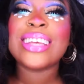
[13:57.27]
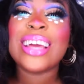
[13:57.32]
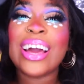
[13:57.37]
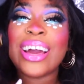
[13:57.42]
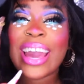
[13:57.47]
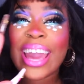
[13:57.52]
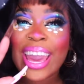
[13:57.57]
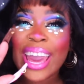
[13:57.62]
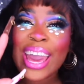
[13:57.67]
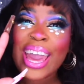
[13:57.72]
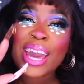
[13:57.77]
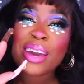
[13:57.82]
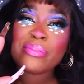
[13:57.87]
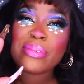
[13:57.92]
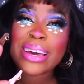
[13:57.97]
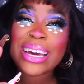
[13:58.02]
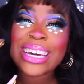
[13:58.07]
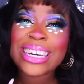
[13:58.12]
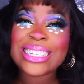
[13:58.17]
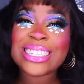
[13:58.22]
Okay, hey
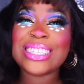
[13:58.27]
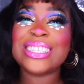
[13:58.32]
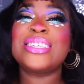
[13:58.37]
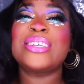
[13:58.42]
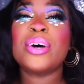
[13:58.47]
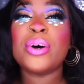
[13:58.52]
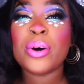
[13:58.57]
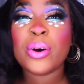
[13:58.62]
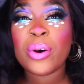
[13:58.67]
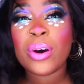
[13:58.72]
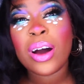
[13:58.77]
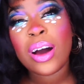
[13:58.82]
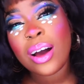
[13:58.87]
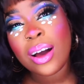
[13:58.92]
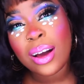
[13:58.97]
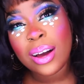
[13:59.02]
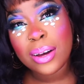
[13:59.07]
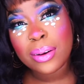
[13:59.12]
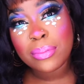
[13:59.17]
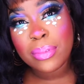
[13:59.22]
babe, so
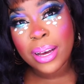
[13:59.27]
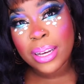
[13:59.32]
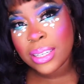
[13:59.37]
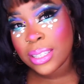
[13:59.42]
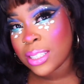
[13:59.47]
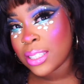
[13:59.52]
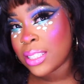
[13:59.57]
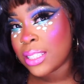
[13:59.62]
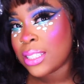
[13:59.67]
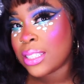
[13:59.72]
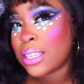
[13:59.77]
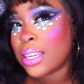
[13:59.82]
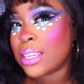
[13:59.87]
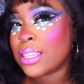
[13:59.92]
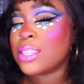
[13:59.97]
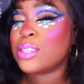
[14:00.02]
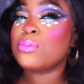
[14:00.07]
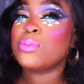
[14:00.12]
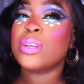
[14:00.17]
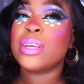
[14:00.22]
um, I just did like
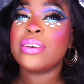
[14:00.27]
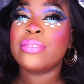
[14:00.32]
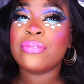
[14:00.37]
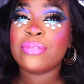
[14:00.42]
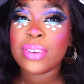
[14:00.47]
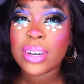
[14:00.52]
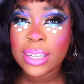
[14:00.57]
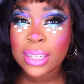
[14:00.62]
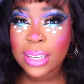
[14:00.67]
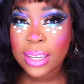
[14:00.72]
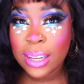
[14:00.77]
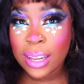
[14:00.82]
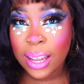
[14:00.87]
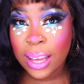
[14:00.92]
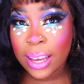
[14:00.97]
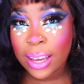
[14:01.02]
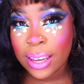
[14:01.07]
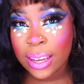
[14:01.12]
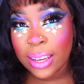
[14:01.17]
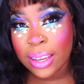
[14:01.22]
this really fun,
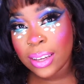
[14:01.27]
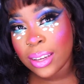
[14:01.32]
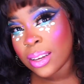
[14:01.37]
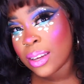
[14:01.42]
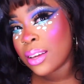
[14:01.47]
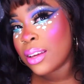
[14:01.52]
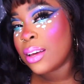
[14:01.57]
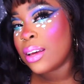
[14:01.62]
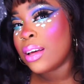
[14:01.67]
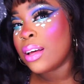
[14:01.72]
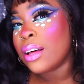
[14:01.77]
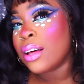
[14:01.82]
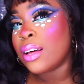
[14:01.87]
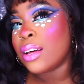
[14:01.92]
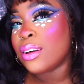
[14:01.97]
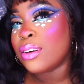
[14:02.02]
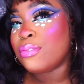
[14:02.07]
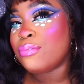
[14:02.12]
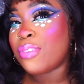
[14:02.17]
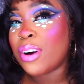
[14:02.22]
like,
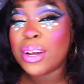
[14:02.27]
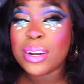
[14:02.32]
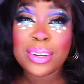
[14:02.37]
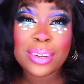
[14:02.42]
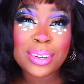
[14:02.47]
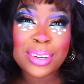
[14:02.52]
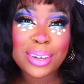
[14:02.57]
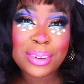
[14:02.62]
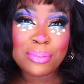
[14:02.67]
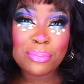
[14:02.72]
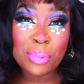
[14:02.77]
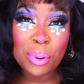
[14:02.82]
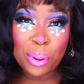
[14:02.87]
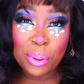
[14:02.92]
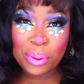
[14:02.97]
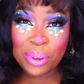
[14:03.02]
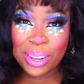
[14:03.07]
fun, bold